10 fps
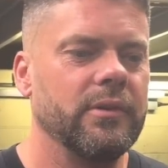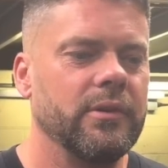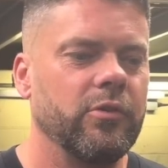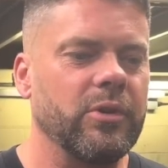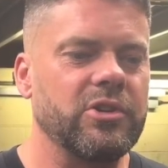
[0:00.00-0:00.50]

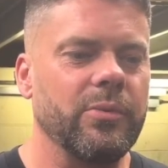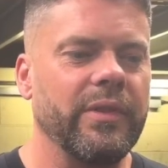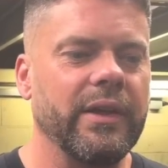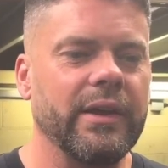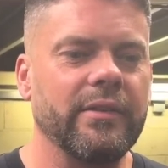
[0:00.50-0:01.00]
Especially when
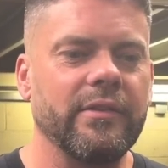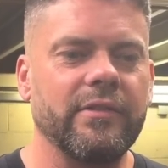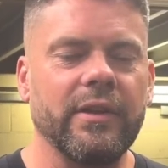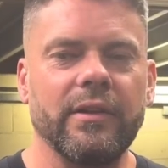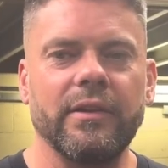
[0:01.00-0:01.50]
they get
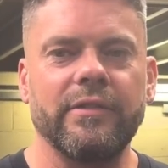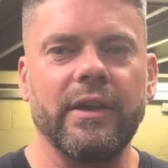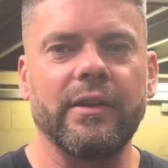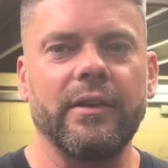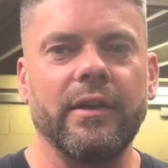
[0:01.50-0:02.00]
distinctly
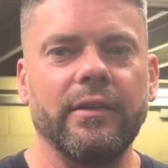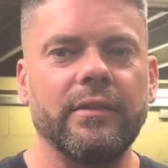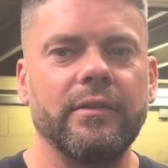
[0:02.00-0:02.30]
second-hand.